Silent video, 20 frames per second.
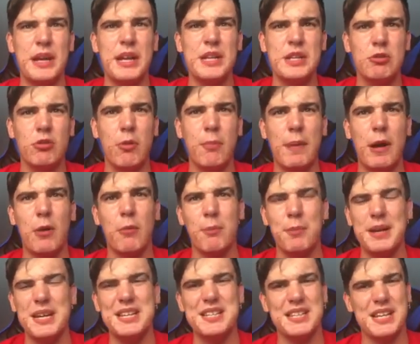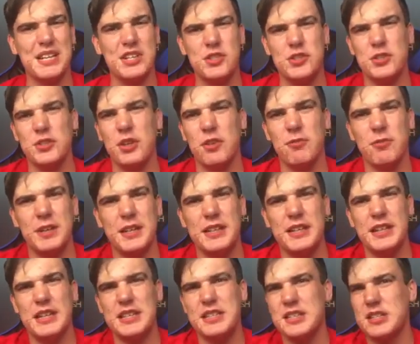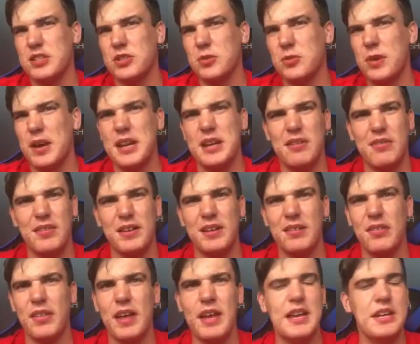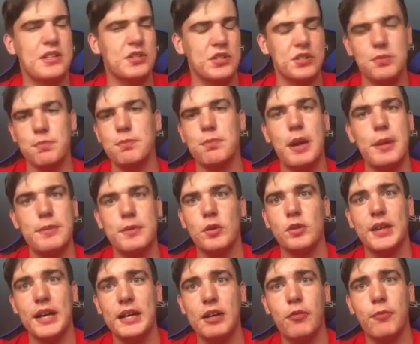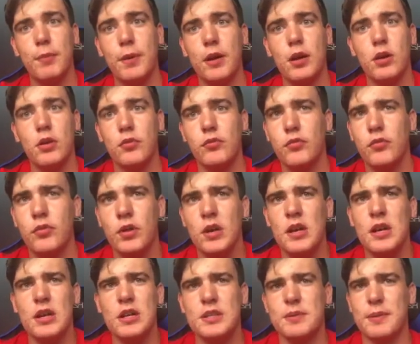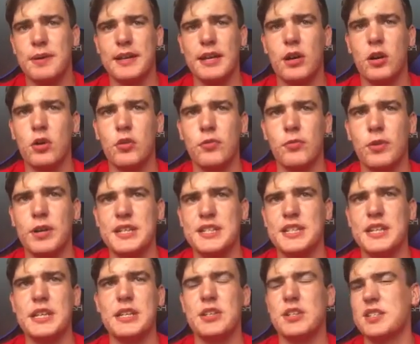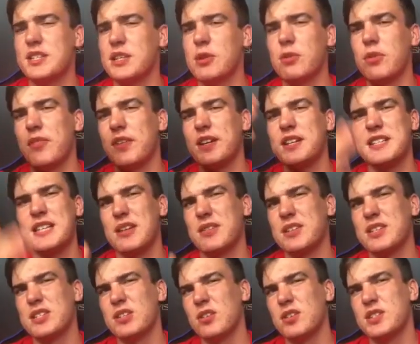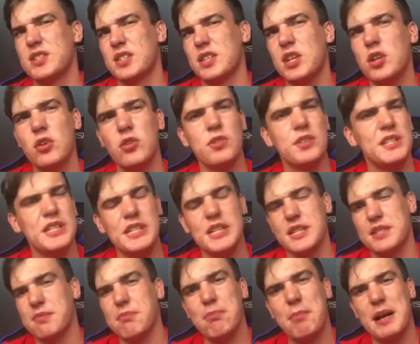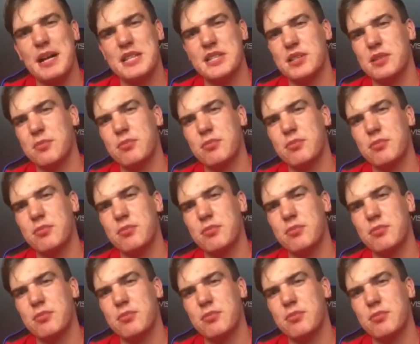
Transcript: In your About Me section, you don't really need to do anything there. It's just maybe your date of birth to make it over 18. You can see all the things down the side. Security doesn't matter.